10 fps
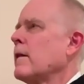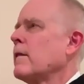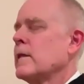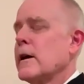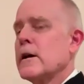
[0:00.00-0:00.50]

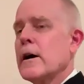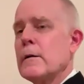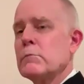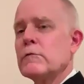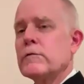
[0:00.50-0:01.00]
And they
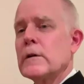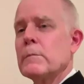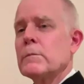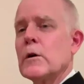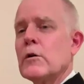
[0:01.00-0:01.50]
come
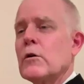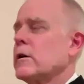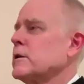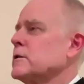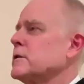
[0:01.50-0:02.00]
from,
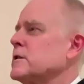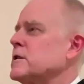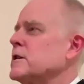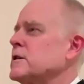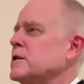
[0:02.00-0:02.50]
according to the
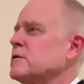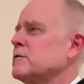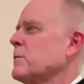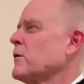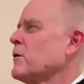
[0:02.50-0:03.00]
teachings,
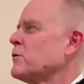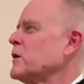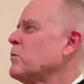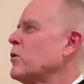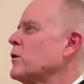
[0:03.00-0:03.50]
from the
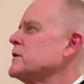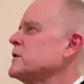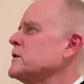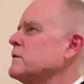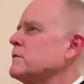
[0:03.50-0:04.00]
three
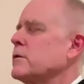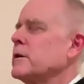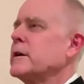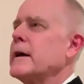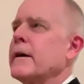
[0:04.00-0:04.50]
poisons of
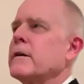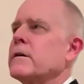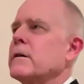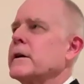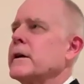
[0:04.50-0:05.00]
greed,
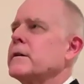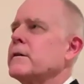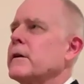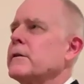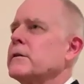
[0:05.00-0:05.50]
anger, and
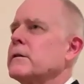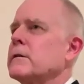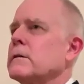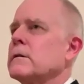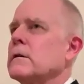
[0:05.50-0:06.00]
ignorance.
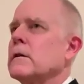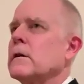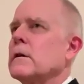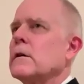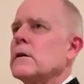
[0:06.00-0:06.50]

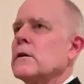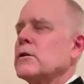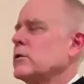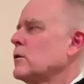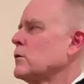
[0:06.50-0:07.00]

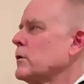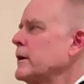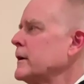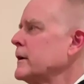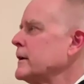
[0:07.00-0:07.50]
So
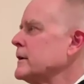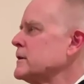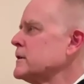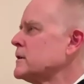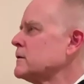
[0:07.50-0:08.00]
greed
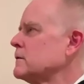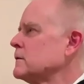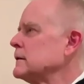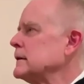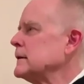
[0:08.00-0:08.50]
is
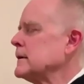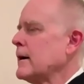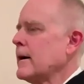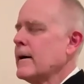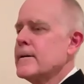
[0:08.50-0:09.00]

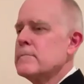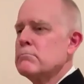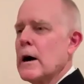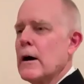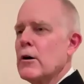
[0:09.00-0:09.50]

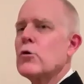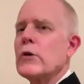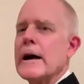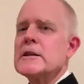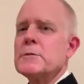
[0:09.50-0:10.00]
our
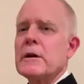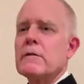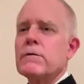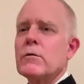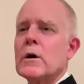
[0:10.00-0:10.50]

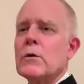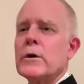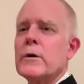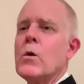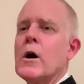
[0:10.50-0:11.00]
grasping for what
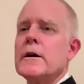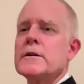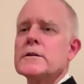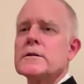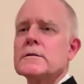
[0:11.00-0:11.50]
we
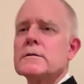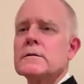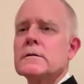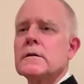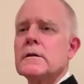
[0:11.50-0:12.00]
want,
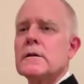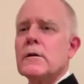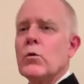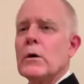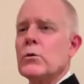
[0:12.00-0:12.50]

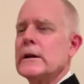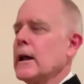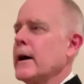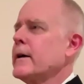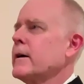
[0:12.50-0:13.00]
what we
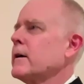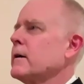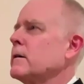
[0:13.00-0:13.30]
like.